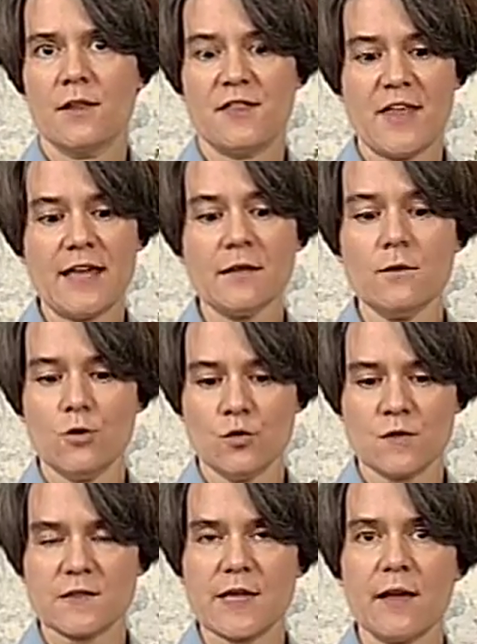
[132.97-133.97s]
Then you
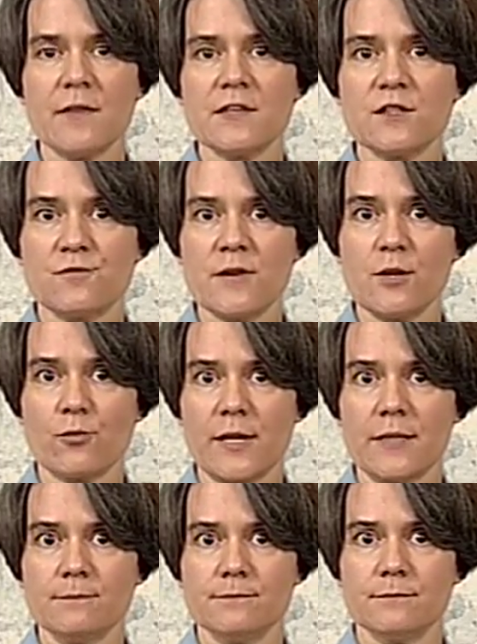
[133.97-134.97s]
stay on this
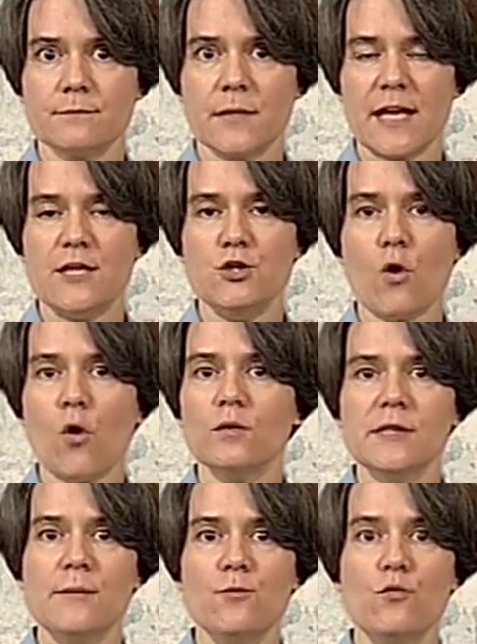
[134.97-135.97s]
fingering, and you
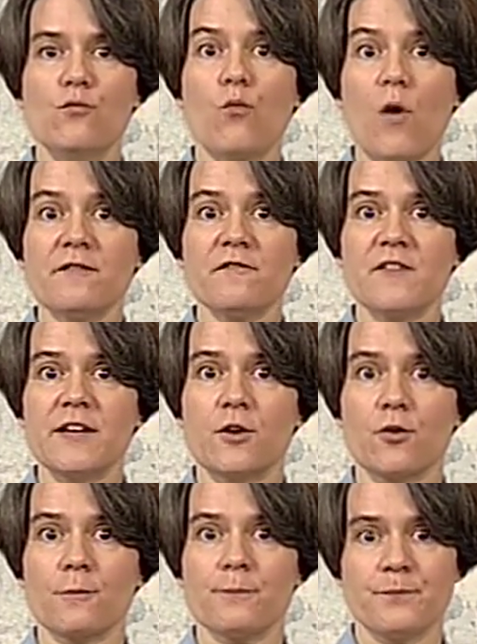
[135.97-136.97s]
only move one
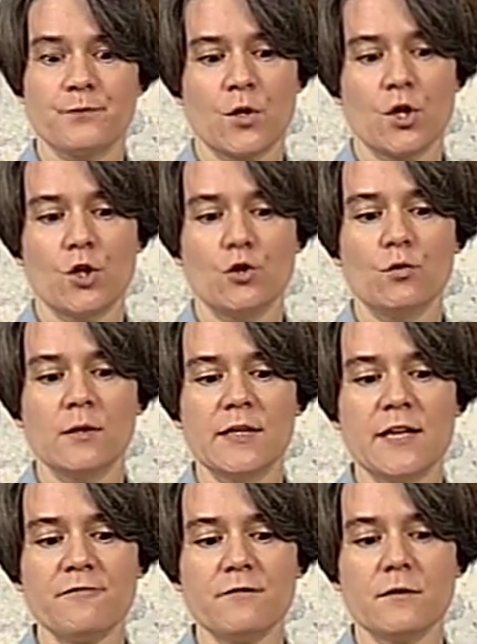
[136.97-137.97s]
finger. You
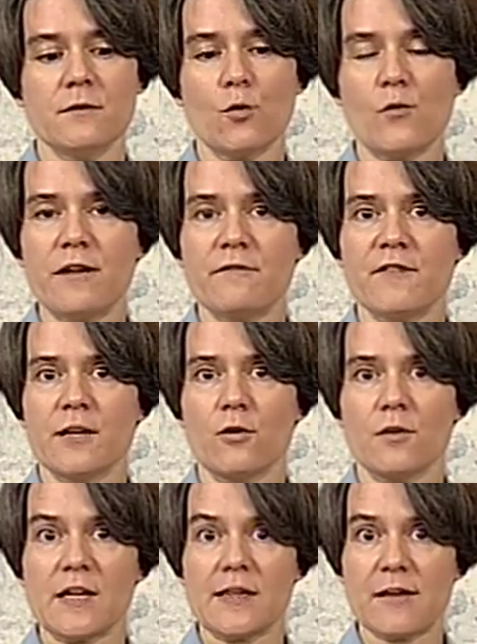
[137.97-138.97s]
lift the ring finger
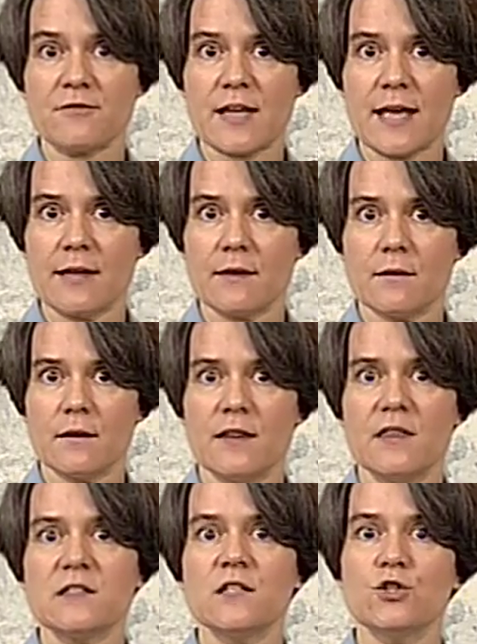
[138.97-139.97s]
on the left hand,
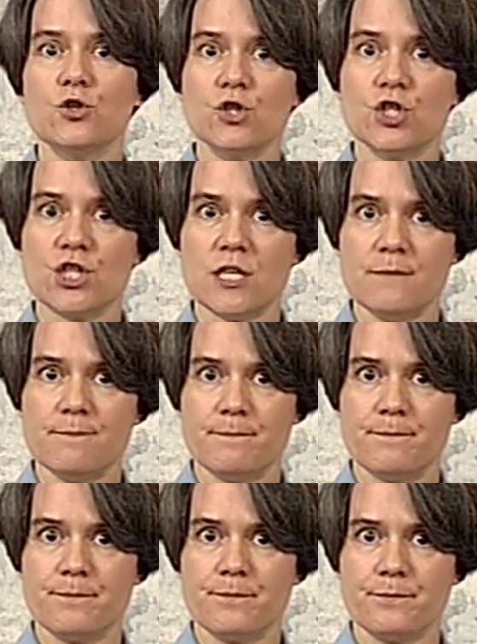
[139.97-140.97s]
and this is your G.
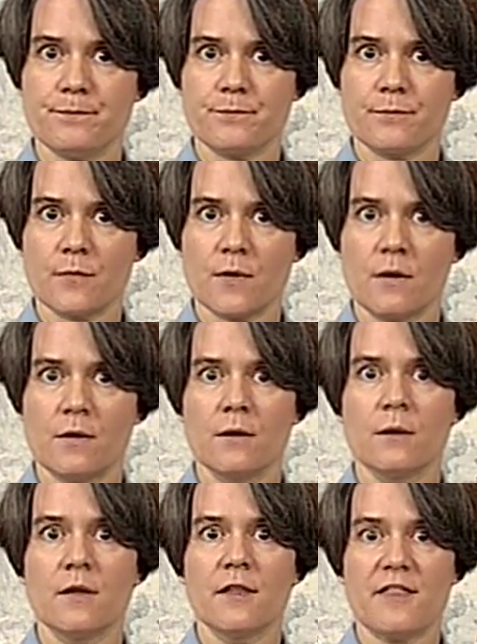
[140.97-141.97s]

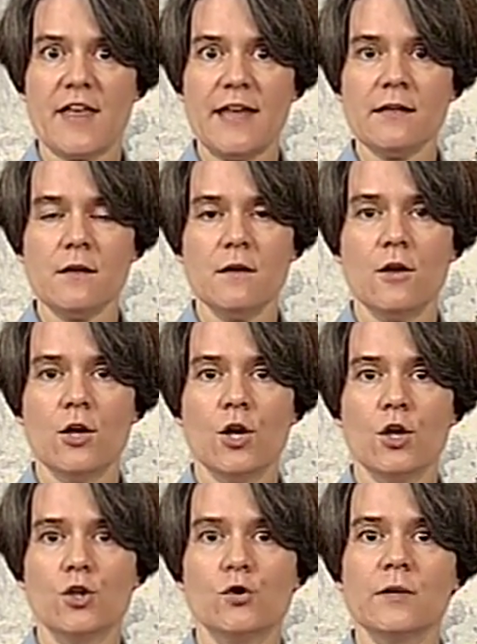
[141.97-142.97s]
Then
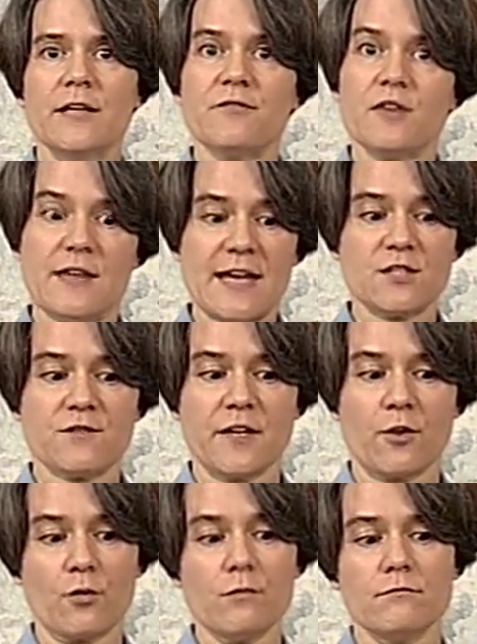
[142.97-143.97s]
you lift the next
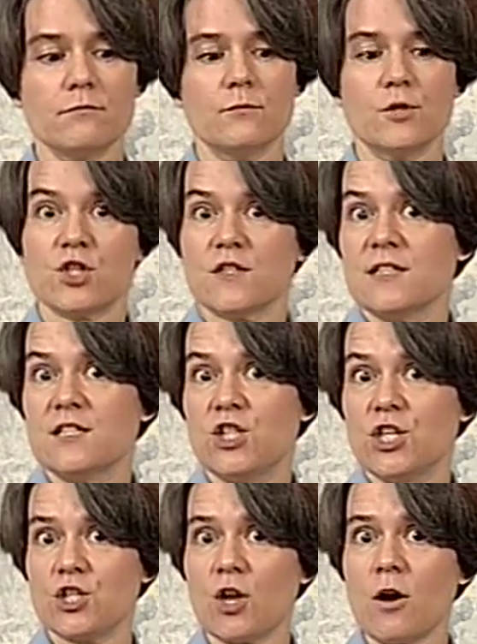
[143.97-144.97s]
finger, which is the
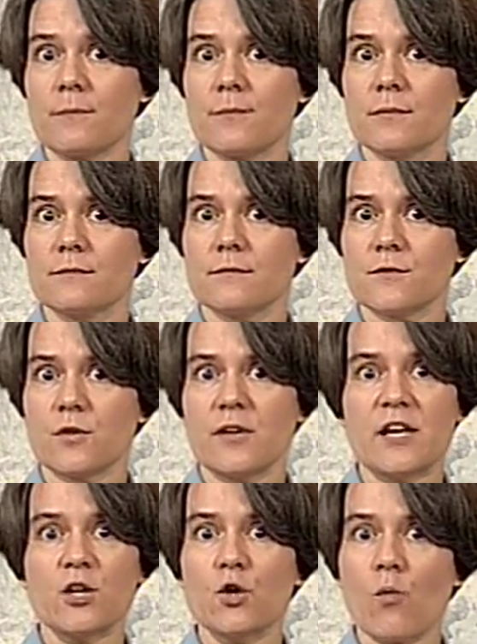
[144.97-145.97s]
G sharp. So
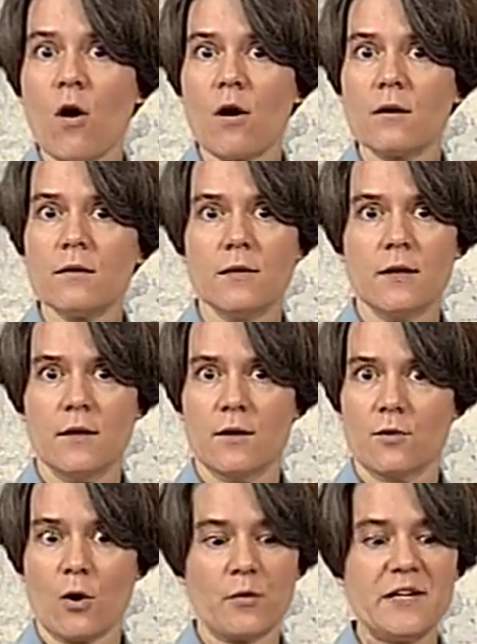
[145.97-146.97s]
here you are,
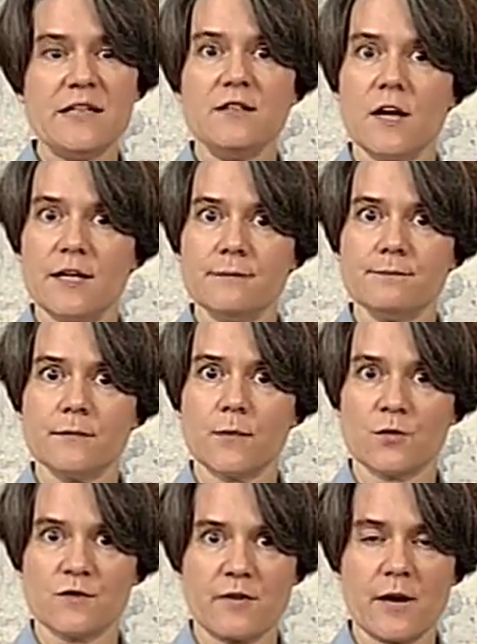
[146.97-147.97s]
you're already done. It
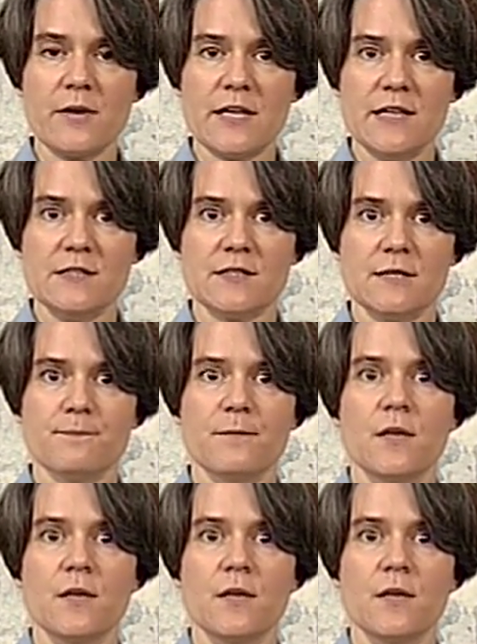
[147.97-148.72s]
was very easy.